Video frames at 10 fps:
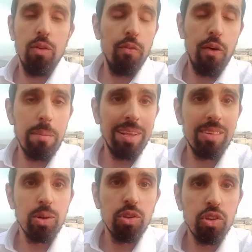famines
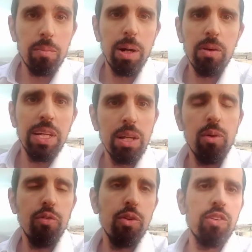could stop. However, he
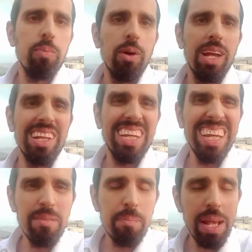refused to pray, and
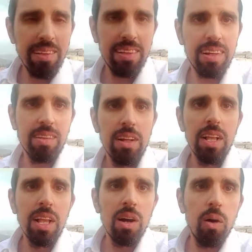he based it
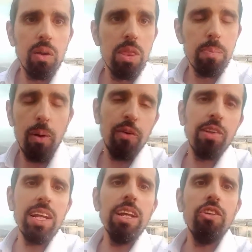on the
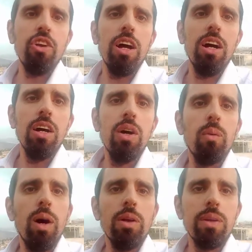prophet Elisha.
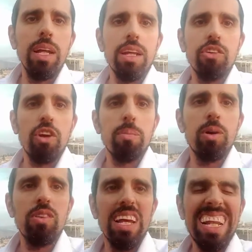Why on Elisha?
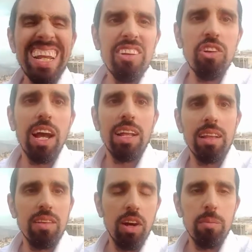Because Elisha, at
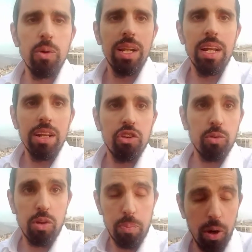the time when Elisha
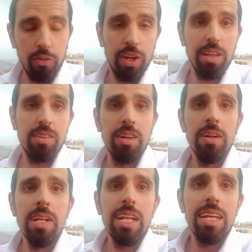was a prophet,
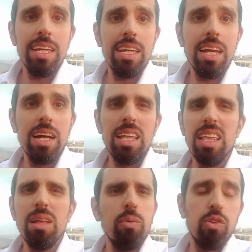
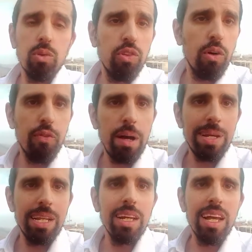there was also a
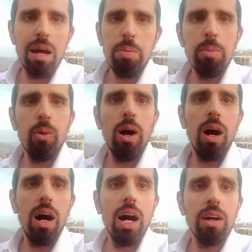famine, and people
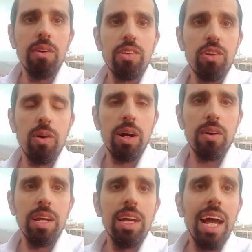were hungry, so
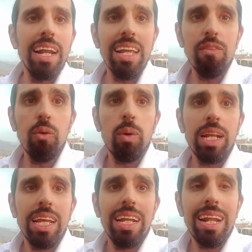hungry. And even when
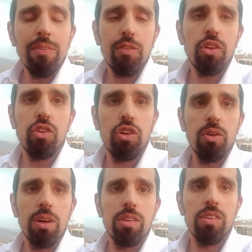he left his
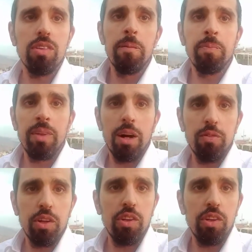students, after